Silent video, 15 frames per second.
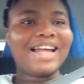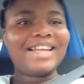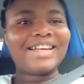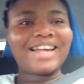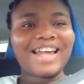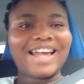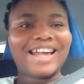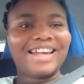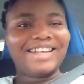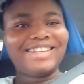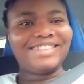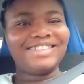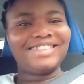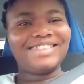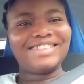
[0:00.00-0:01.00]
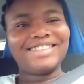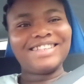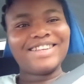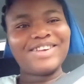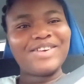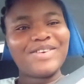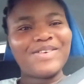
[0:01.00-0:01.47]
hello guys
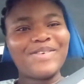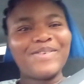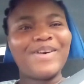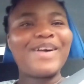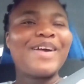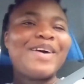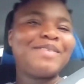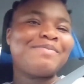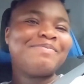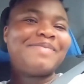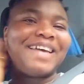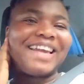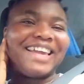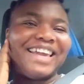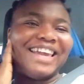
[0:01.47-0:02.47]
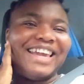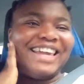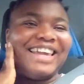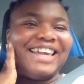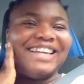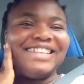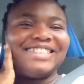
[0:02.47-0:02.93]
welcome back
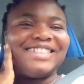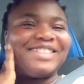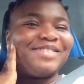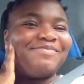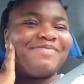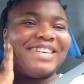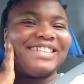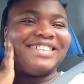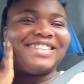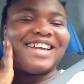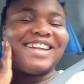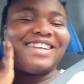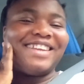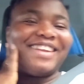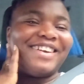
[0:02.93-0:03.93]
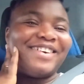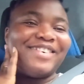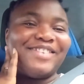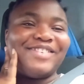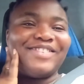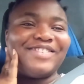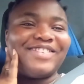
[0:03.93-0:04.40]
again to my
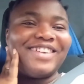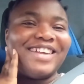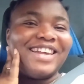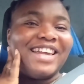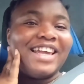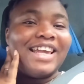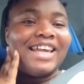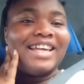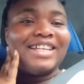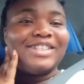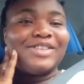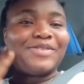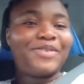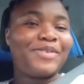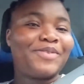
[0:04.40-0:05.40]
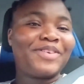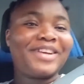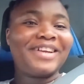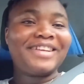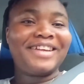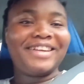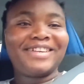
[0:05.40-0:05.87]
channel it's your
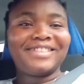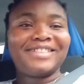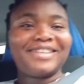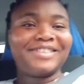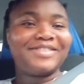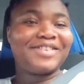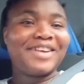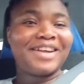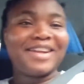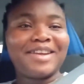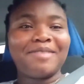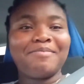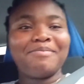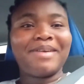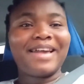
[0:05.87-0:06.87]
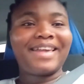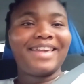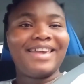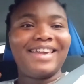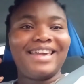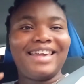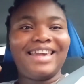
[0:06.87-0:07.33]
favorite girl Sandra and I'm back
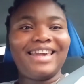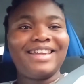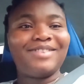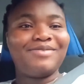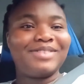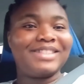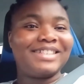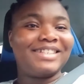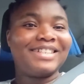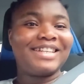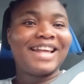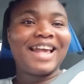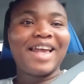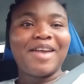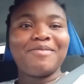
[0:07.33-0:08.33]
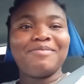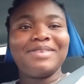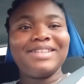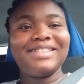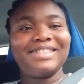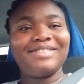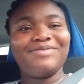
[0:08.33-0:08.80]
again with another
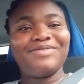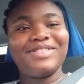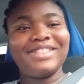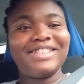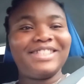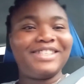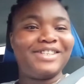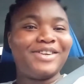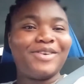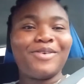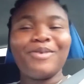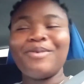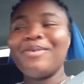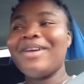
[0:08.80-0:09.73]
amazing video